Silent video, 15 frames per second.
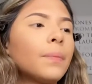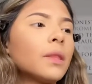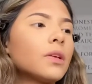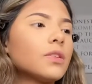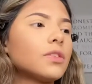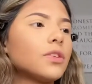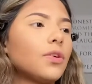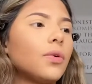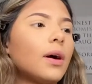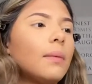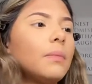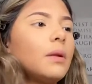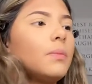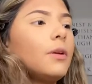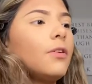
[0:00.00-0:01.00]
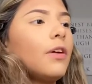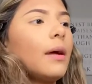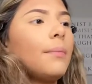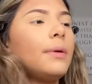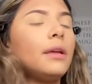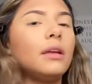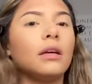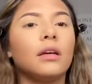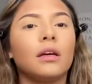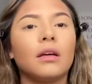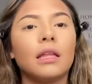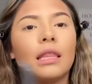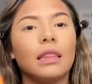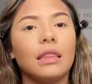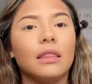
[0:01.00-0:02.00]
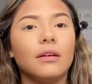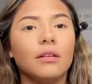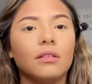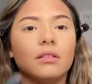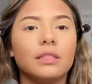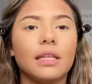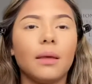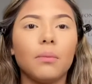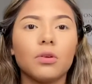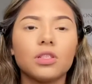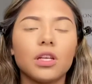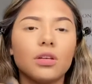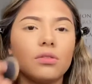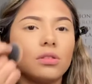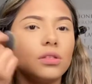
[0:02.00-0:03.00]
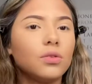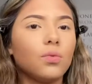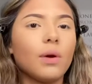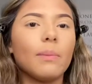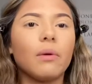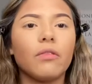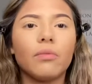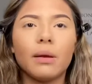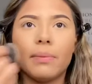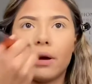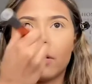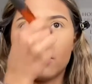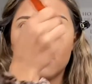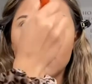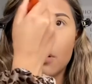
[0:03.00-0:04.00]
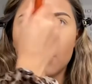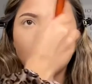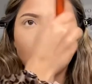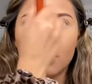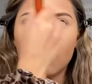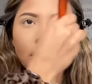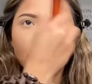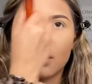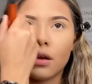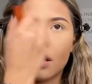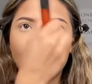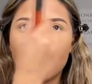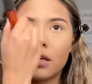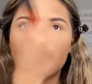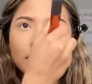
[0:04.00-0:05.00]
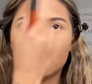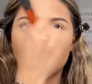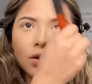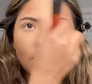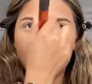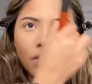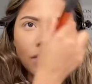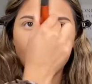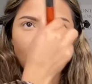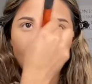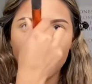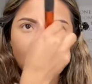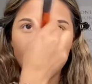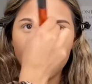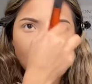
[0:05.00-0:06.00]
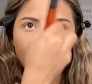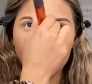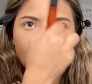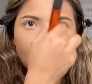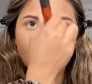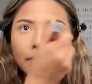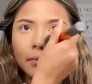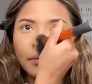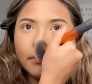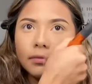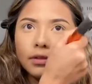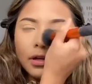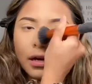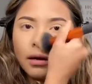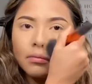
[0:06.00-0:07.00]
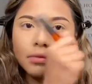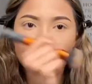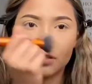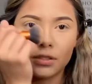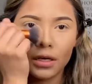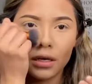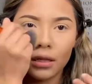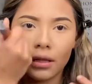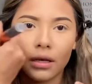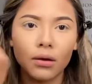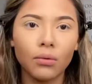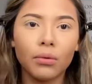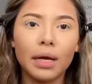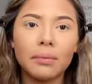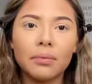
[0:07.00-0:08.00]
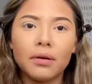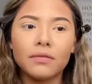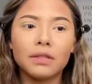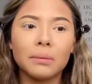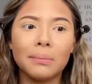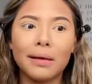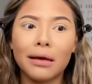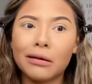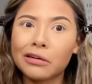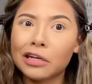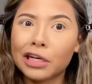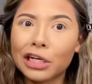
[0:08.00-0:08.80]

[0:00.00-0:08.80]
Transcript: So I'm gonna be grabbing the same brush I used to wipe off my powder. Kind of just go over that. Sorry, I'm just gonna like wipe off the powder.